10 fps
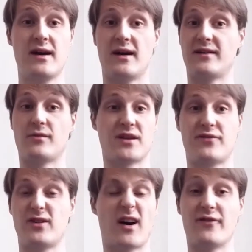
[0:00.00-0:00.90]
and it's a
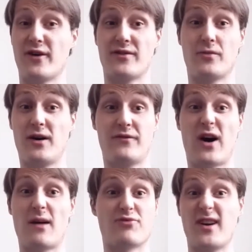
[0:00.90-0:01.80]
wonderfully diverse world that
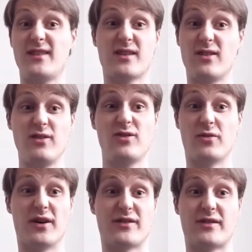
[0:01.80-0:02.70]
our brains could do to
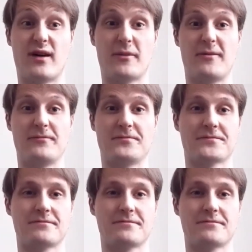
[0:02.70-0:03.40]
us. I mean,